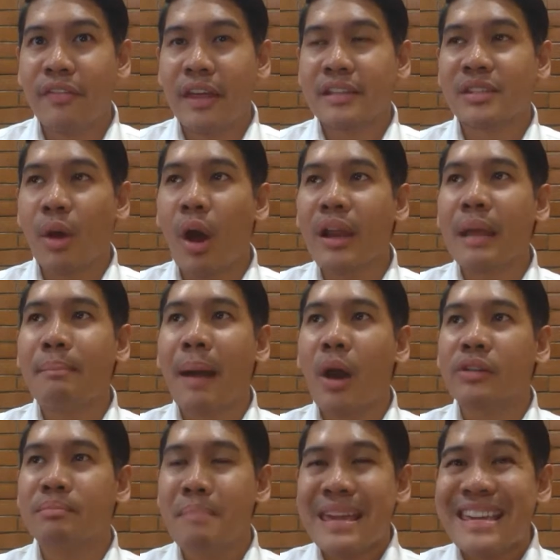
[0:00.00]
it's all
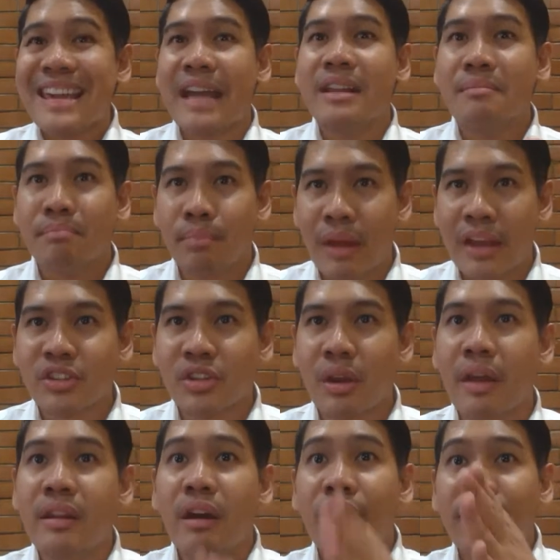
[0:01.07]
about making an
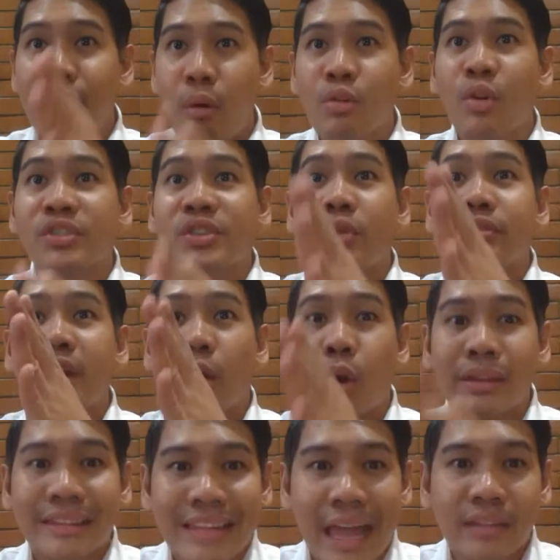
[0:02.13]
impression, focus on the
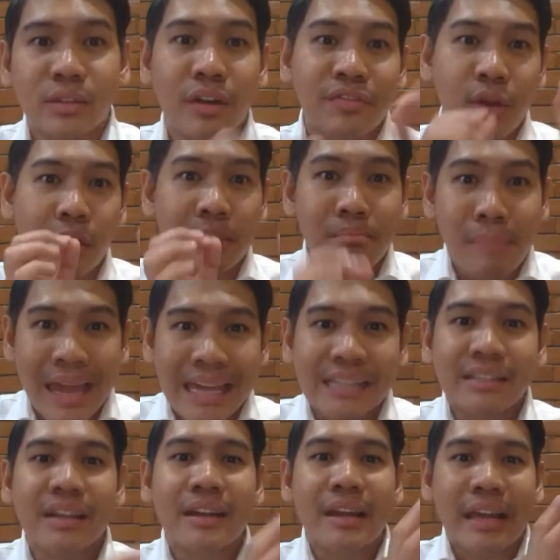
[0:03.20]
content of your
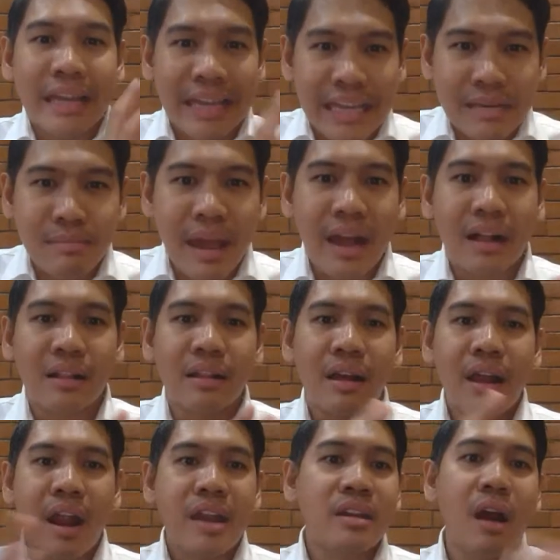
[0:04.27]
main email,
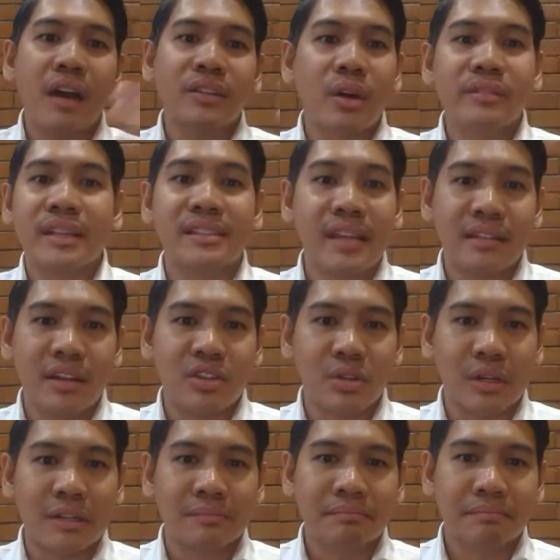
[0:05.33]
not on the
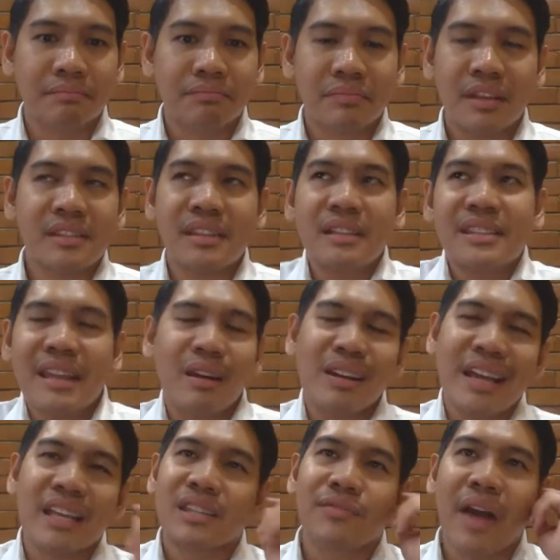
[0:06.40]
signature.
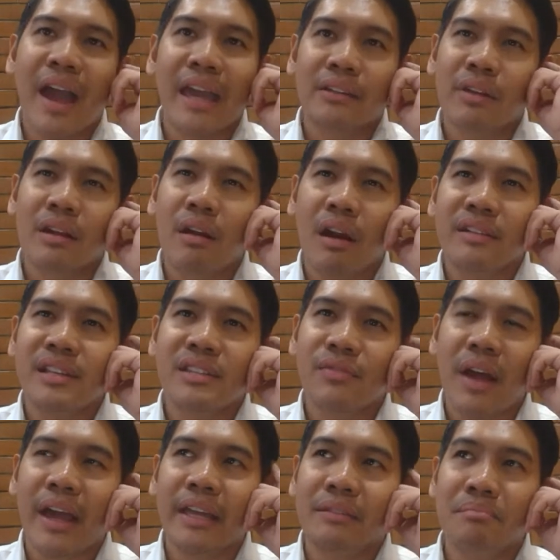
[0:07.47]
Sincerely is fine. Regards is
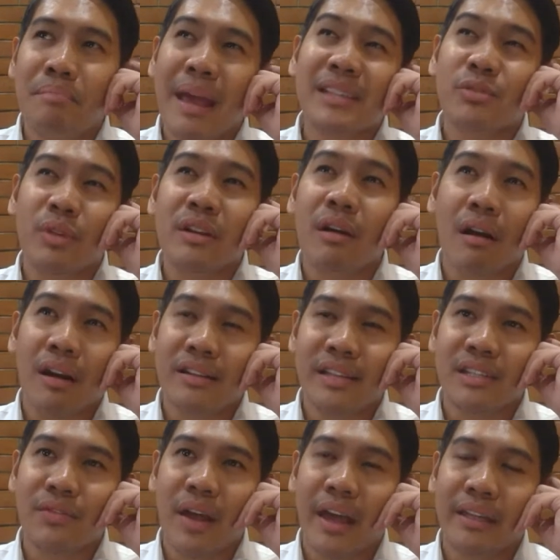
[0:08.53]
fine. Best regards
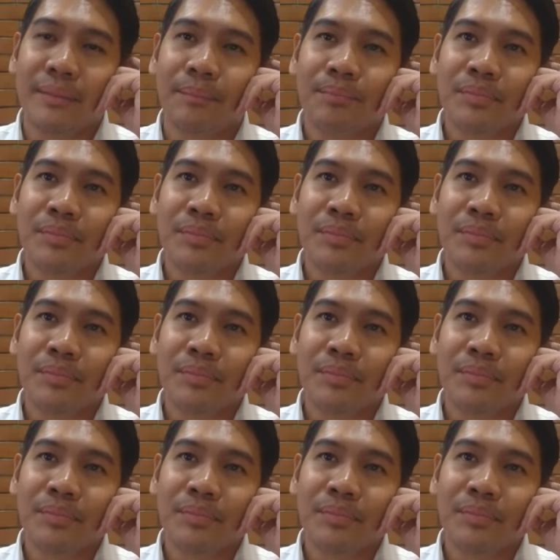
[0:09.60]
is fine.